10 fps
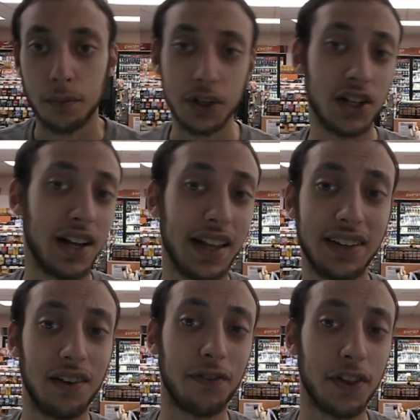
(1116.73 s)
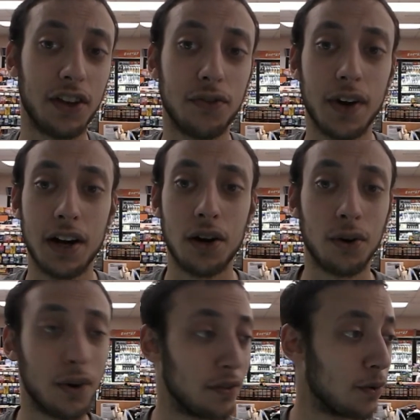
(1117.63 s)
But yeah, that's it for this
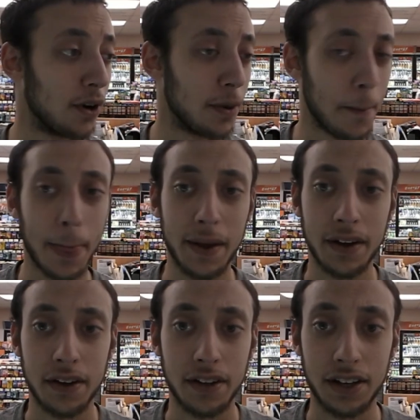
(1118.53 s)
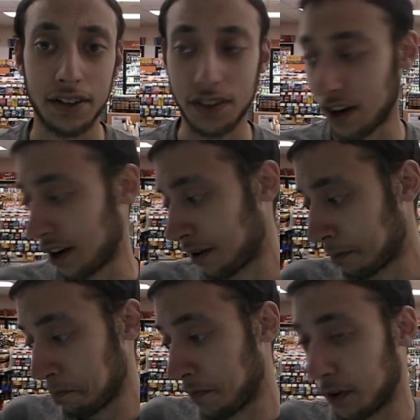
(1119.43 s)
video, everyone. That's
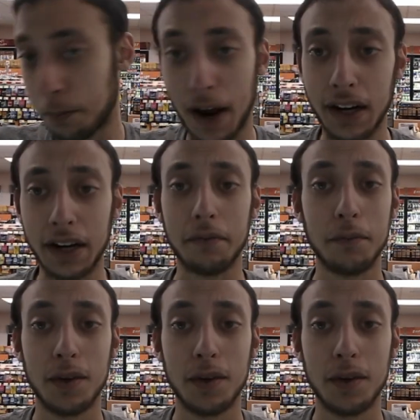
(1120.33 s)
about it.